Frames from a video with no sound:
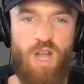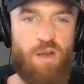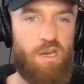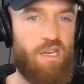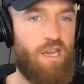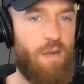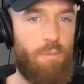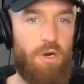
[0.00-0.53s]

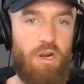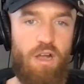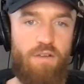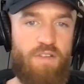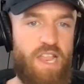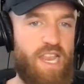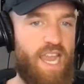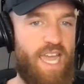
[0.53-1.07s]
rounded number
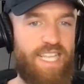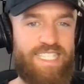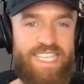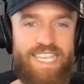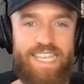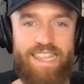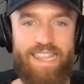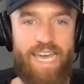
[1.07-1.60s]
of
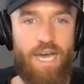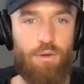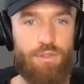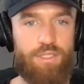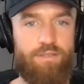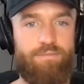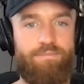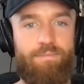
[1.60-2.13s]

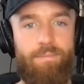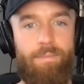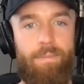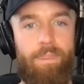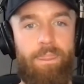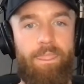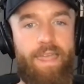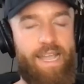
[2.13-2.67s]
19,000,
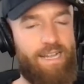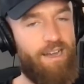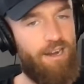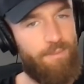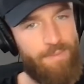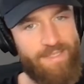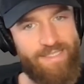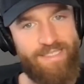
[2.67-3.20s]
I
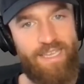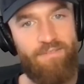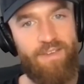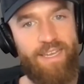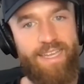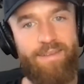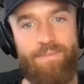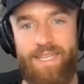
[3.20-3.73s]
got up at
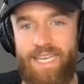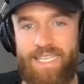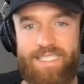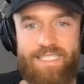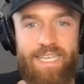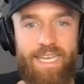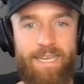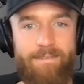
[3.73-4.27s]
7 a.m. the
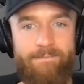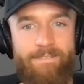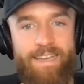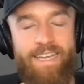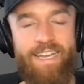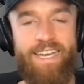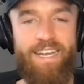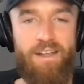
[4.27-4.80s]
next day
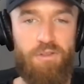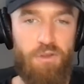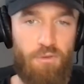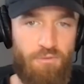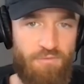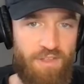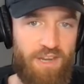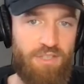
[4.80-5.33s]
to
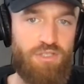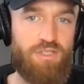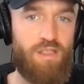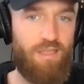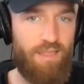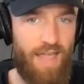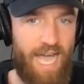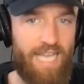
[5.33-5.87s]
finish
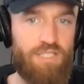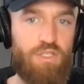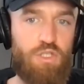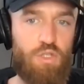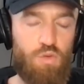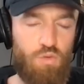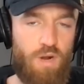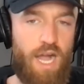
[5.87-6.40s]
the last
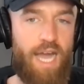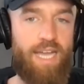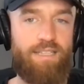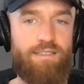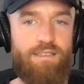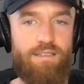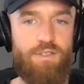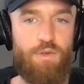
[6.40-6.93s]
2
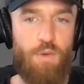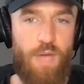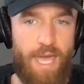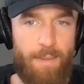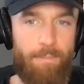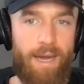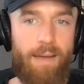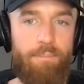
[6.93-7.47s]
rides, to
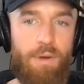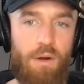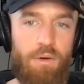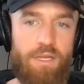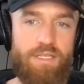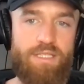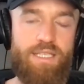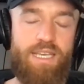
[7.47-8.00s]
hit my
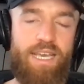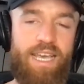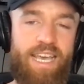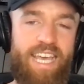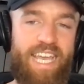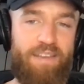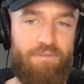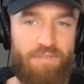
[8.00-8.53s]
bonus
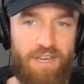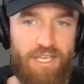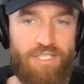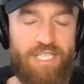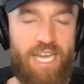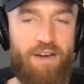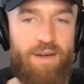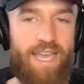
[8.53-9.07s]
and
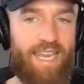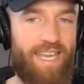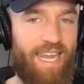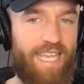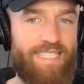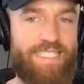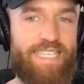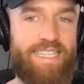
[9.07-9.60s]
finish out at
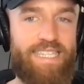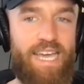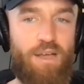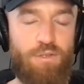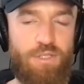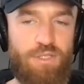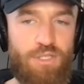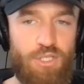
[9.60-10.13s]

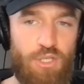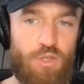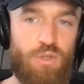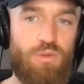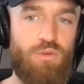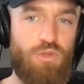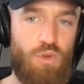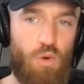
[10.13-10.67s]

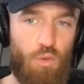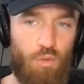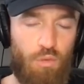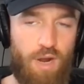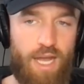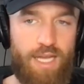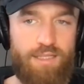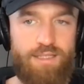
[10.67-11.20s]
19,002 total
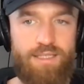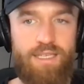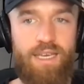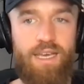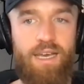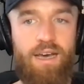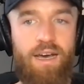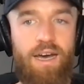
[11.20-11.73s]
rides.
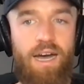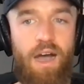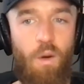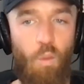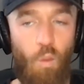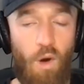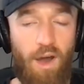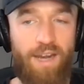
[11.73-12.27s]
I
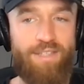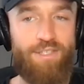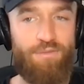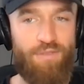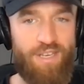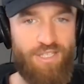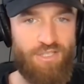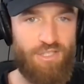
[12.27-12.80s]
wanted to
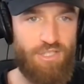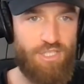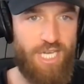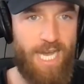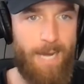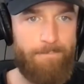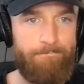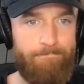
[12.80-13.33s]
finish the
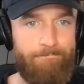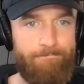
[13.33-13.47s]
job.